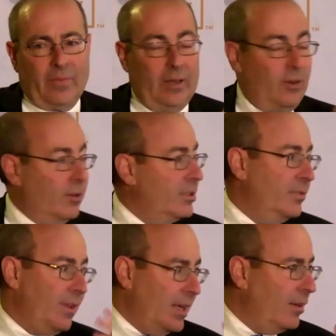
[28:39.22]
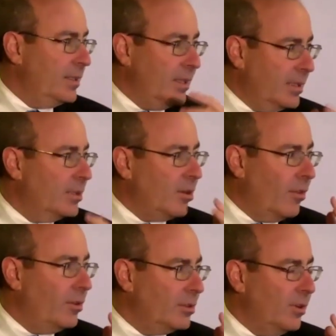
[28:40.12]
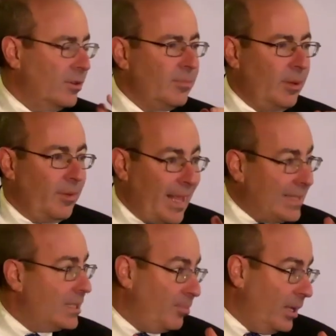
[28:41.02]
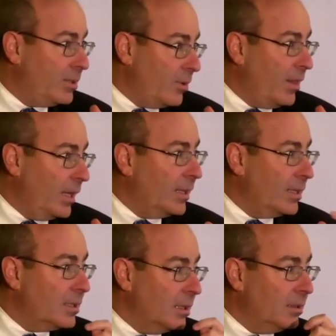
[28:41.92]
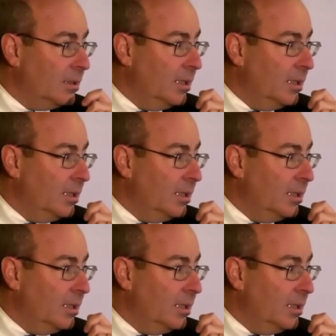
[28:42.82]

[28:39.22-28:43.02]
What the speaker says: In nurses, veterinary assistants, all those folks. That's the place where I think it's still.